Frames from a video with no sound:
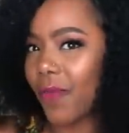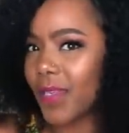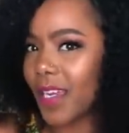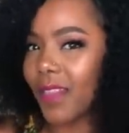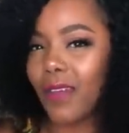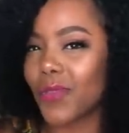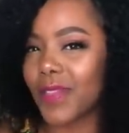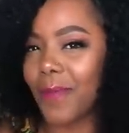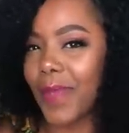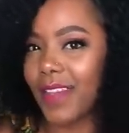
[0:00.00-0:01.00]
which I thought
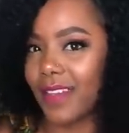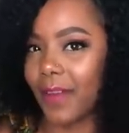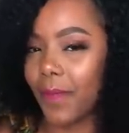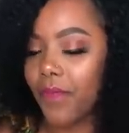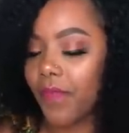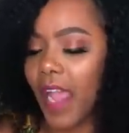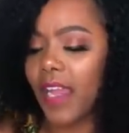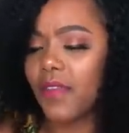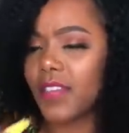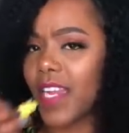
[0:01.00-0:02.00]
was amazing. I
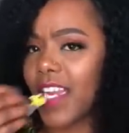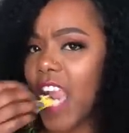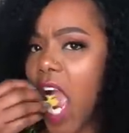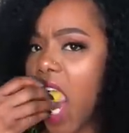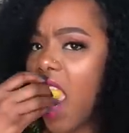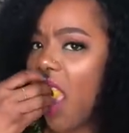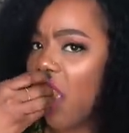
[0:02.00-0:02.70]
loved Tahidi High.